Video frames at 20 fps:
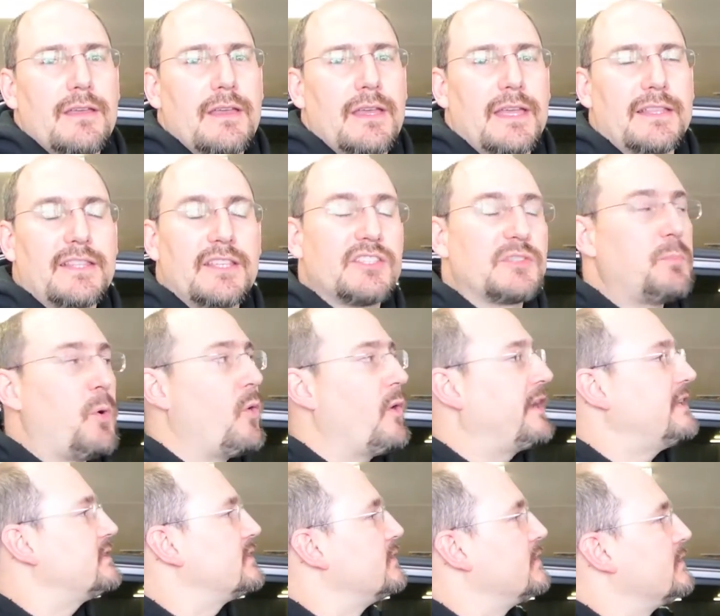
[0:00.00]
At this
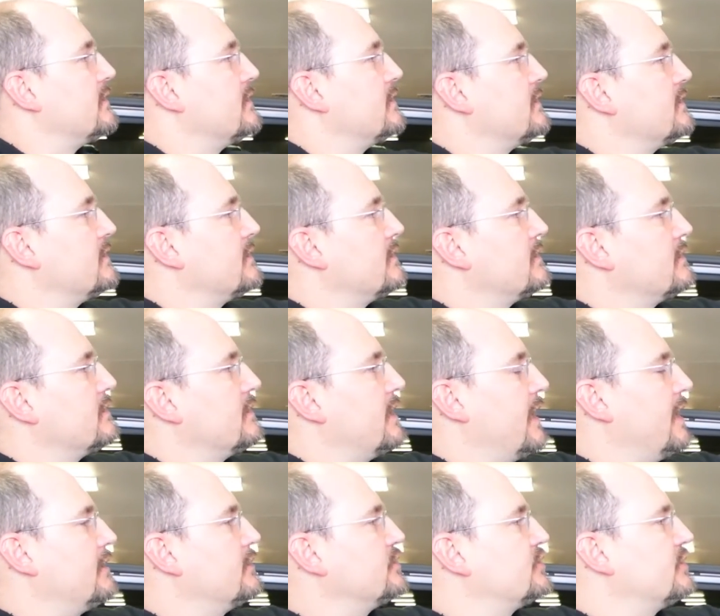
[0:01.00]
point, the
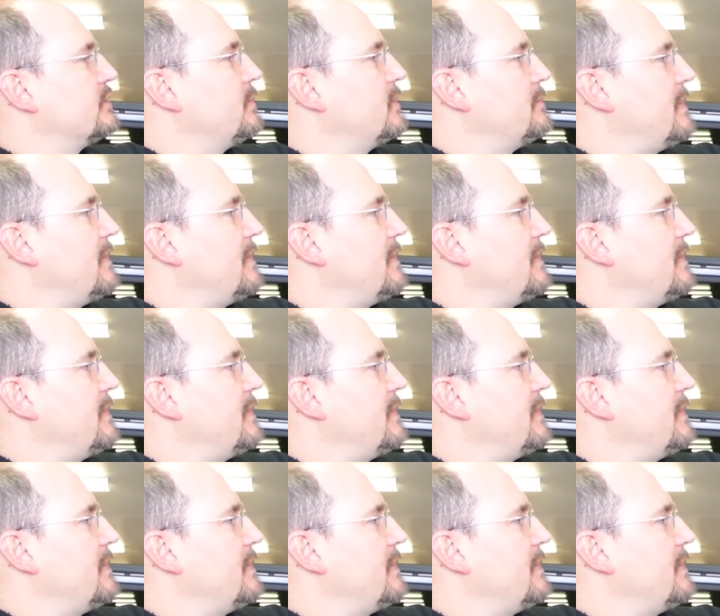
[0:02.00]
header should be